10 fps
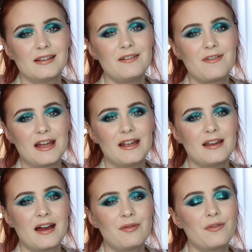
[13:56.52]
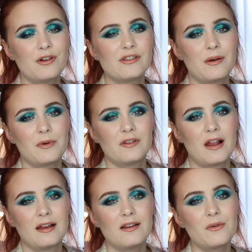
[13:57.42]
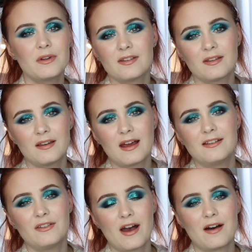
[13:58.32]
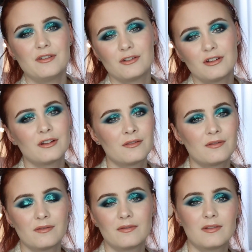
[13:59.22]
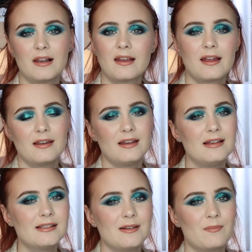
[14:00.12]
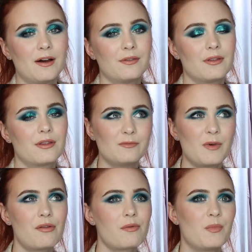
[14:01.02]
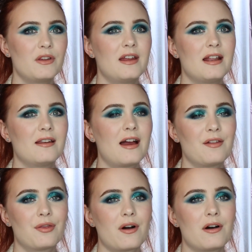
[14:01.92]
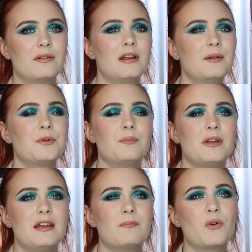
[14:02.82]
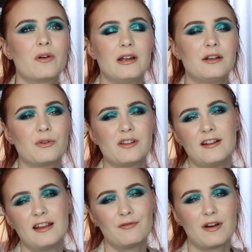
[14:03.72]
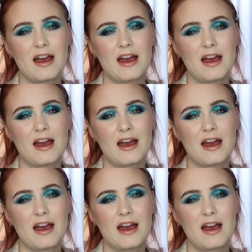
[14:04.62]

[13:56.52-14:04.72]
divide it. At first I was like, no, it's nice to have just an easy month this month, but then I thought it would be more interesting if